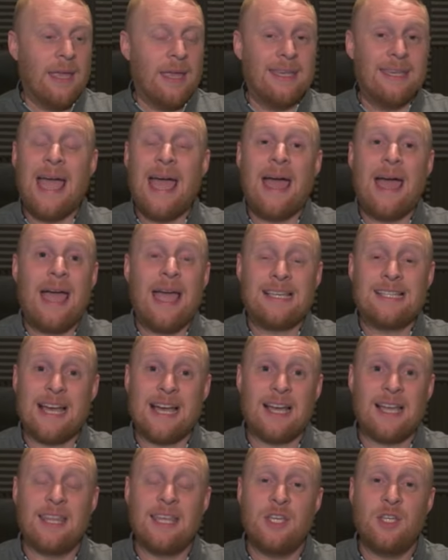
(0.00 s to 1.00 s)
Yeah,
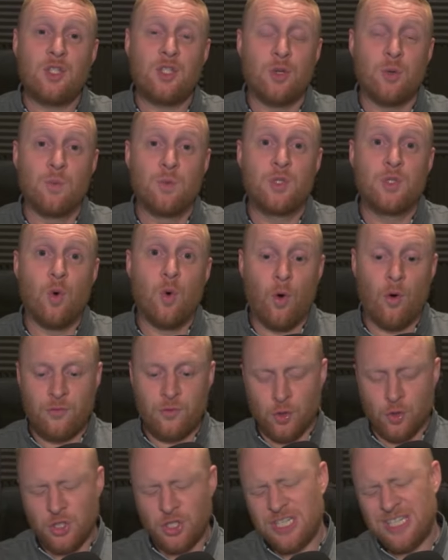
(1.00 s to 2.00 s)
exactly, some sort of
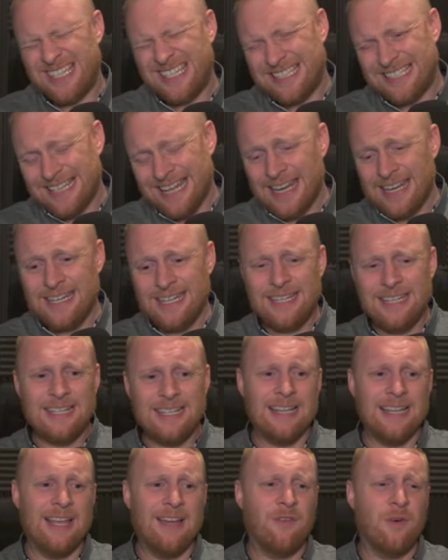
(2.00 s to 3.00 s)
just
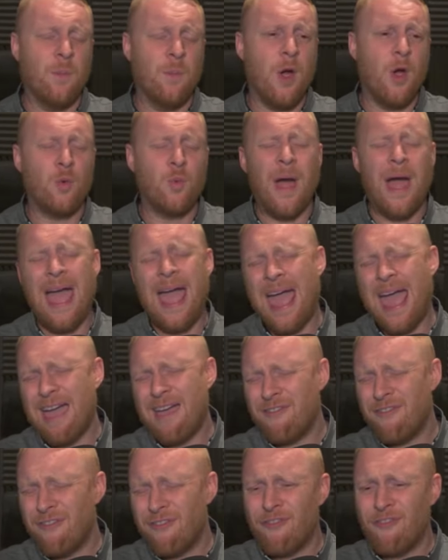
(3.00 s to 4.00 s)
standard level mode where
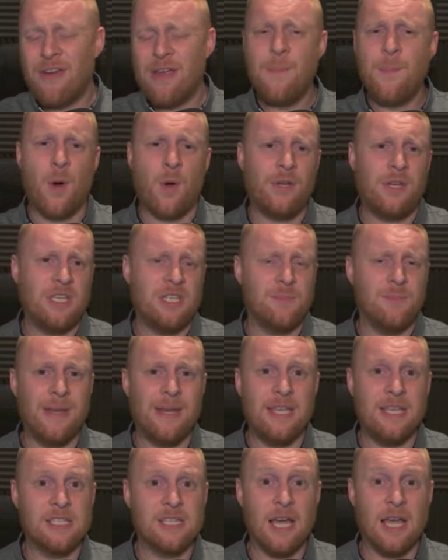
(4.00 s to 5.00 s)
everybody's
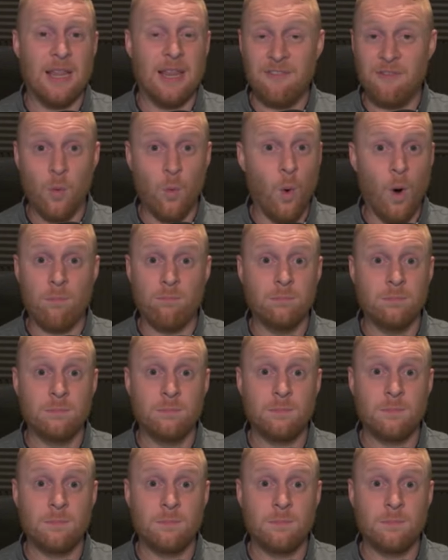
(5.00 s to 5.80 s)
minis are level one.